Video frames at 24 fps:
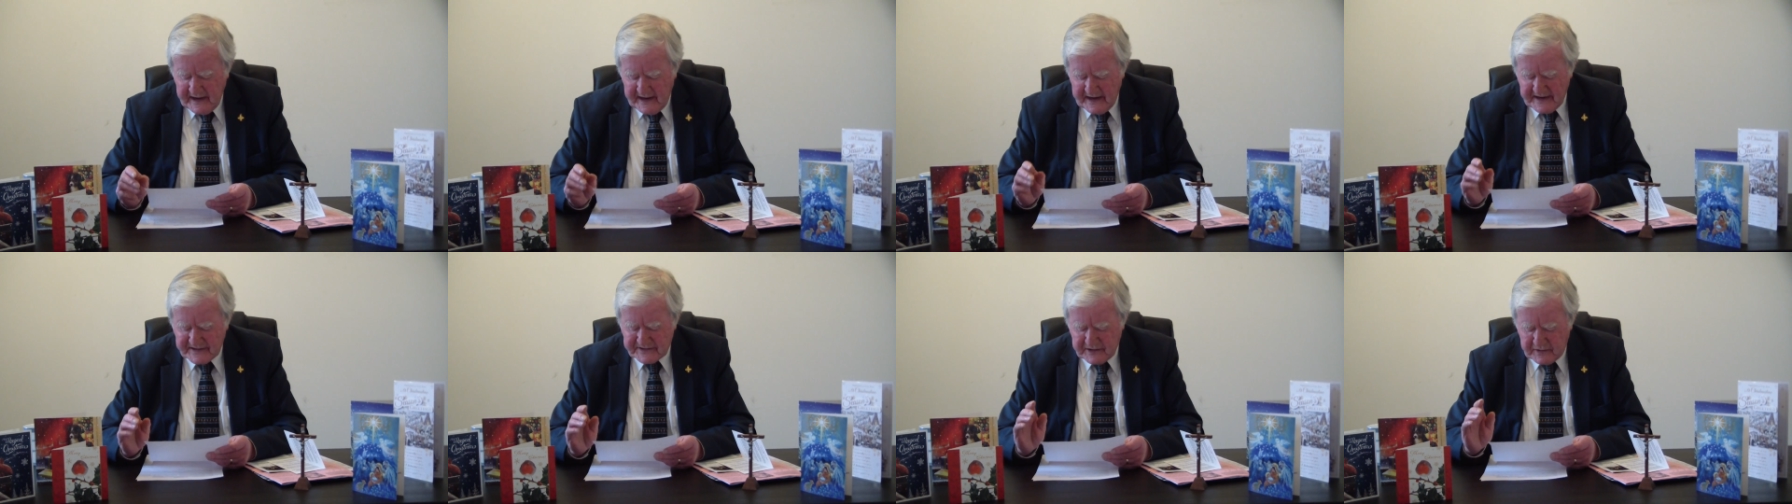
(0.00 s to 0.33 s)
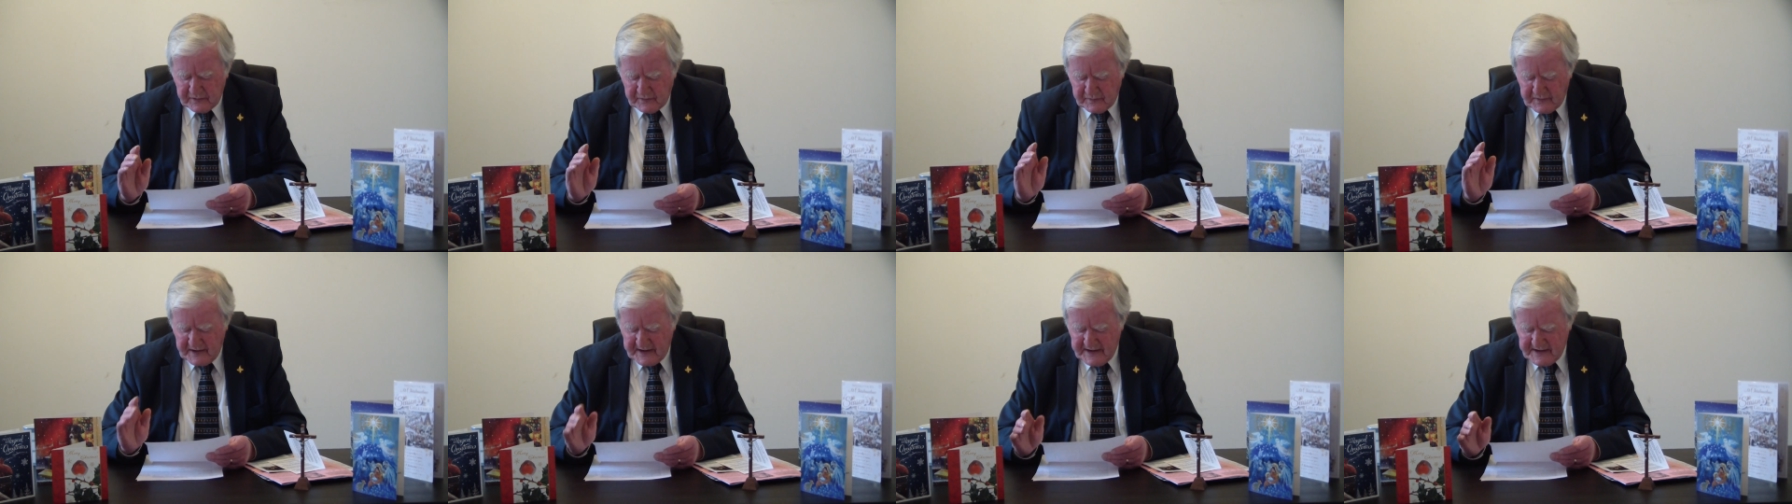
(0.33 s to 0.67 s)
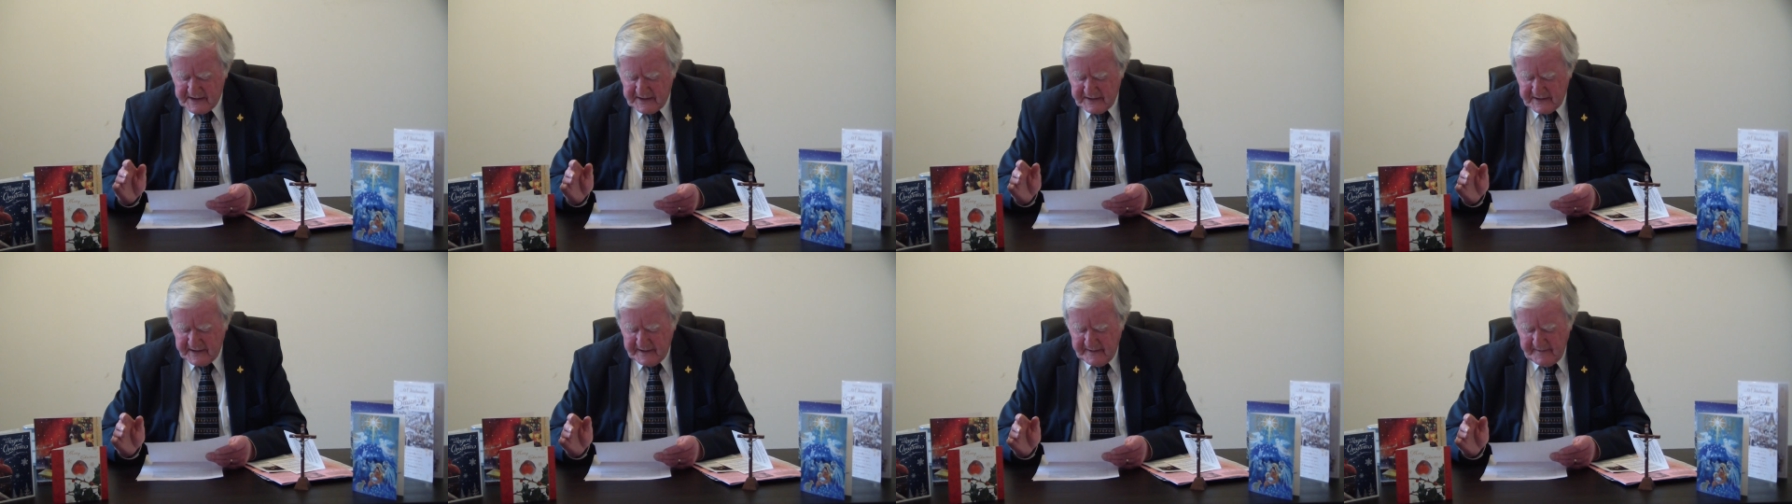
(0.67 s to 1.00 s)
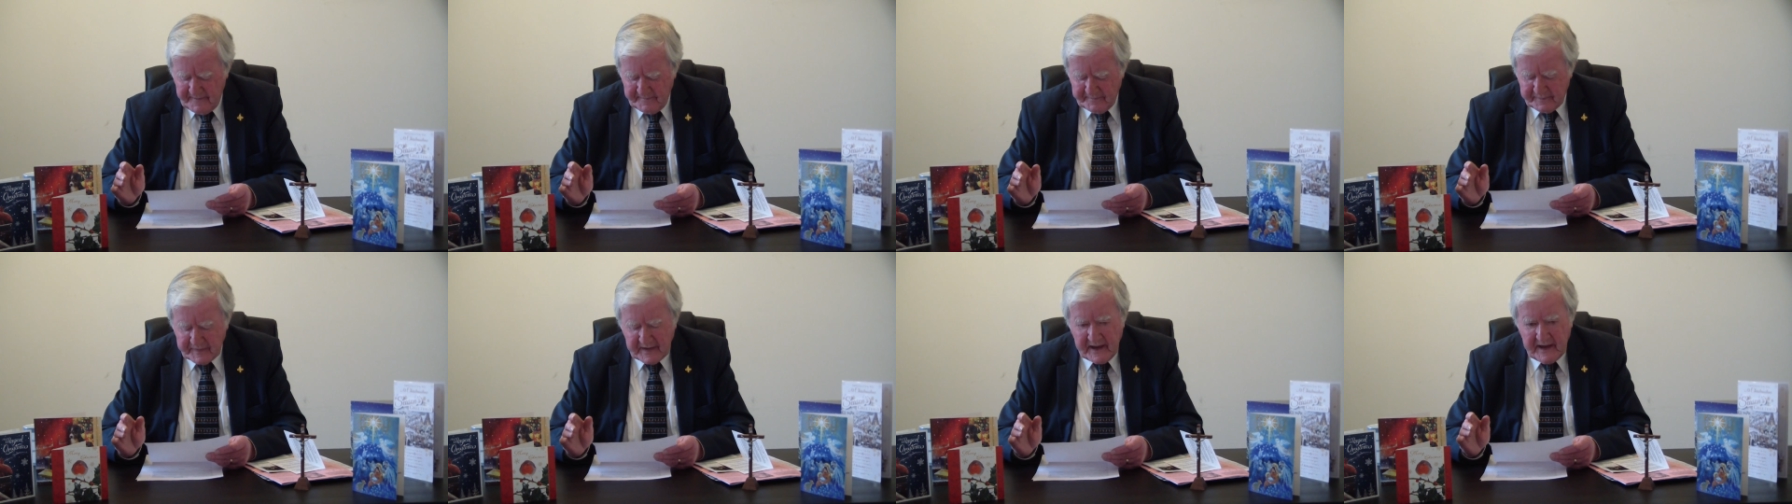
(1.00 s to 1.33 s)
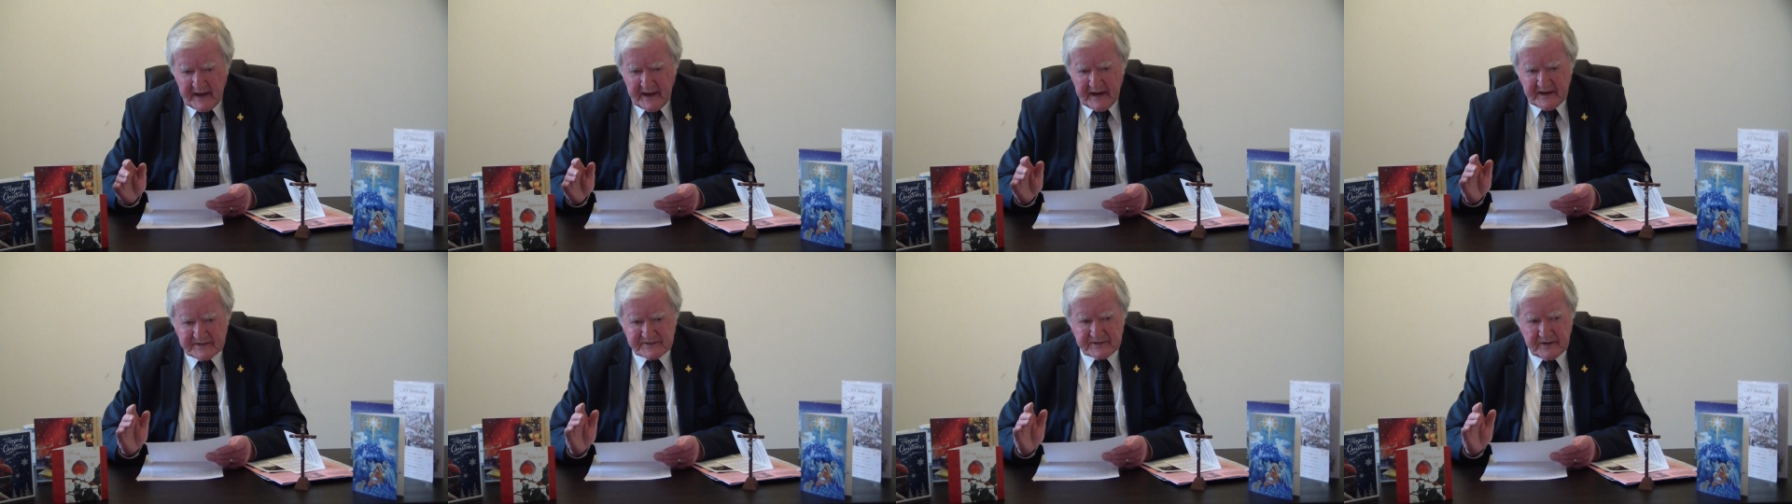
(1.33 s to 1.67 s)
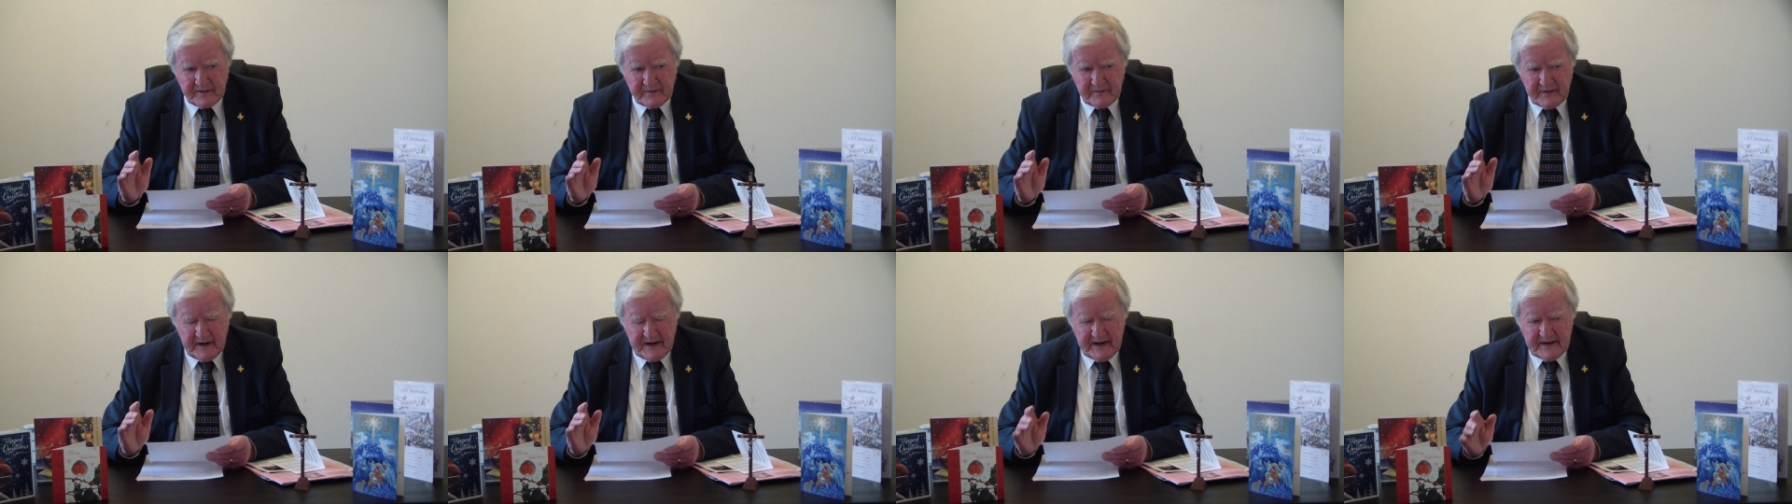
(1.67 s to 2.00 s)
it's a great
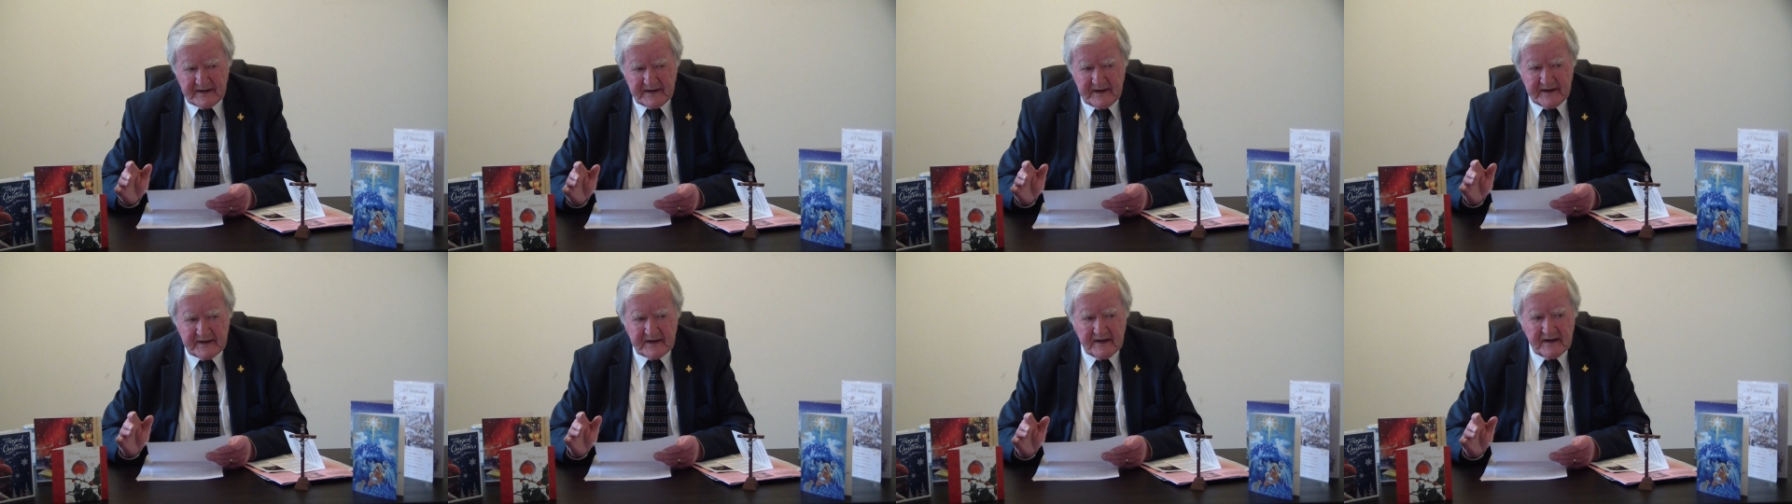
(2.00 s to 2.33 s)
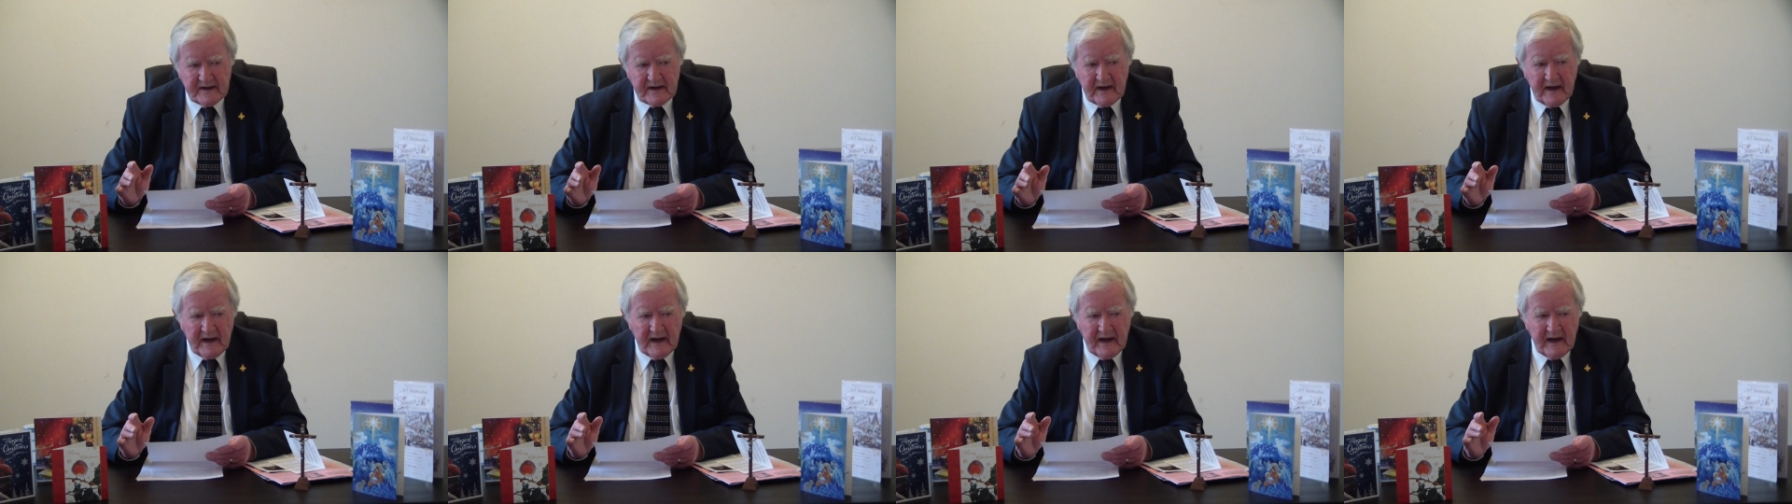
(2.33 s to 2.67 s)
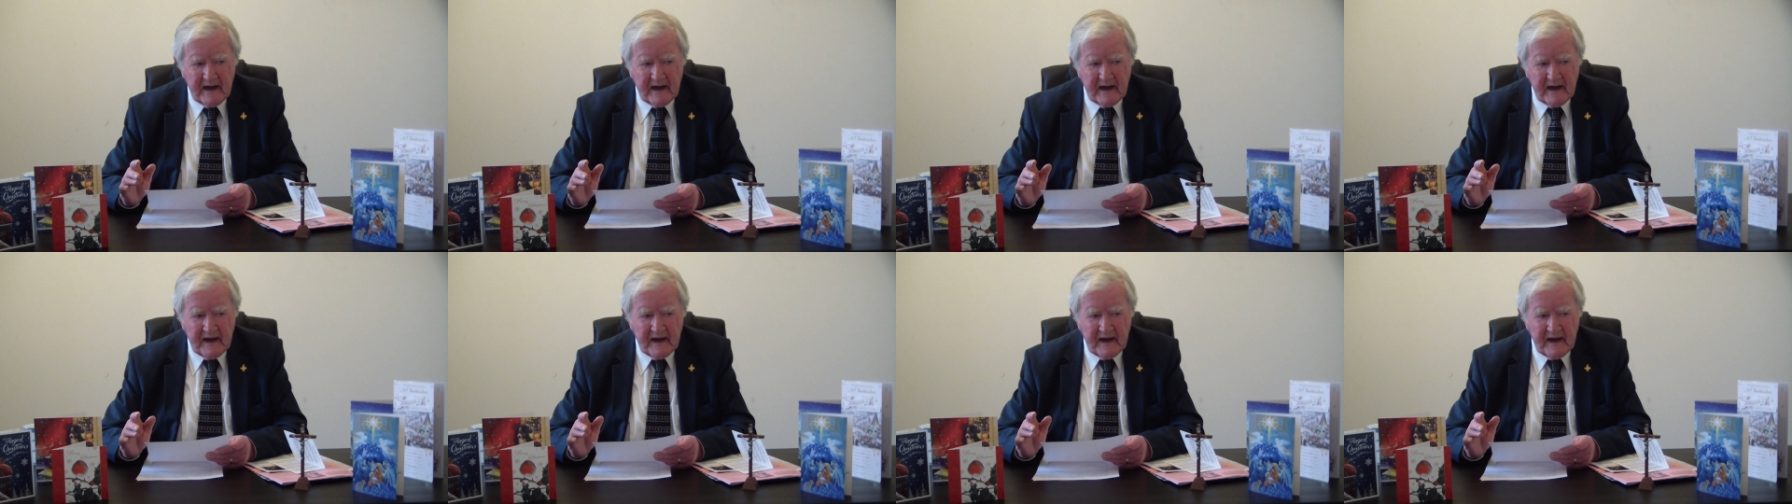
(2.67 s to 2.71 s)
little